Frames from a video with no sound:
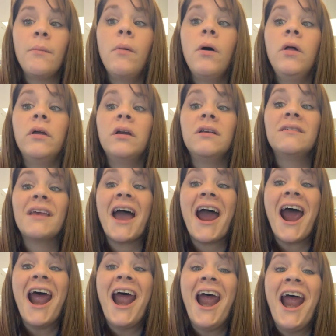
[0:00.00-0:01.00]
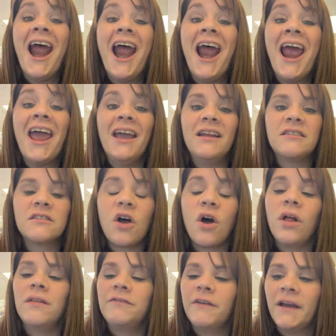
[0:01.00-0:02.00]
molars, it's
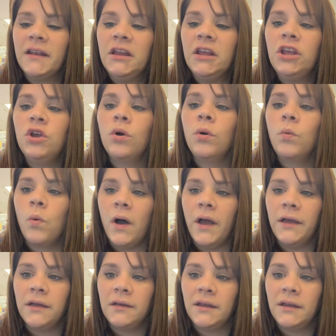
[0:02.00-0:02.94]
called finding your what?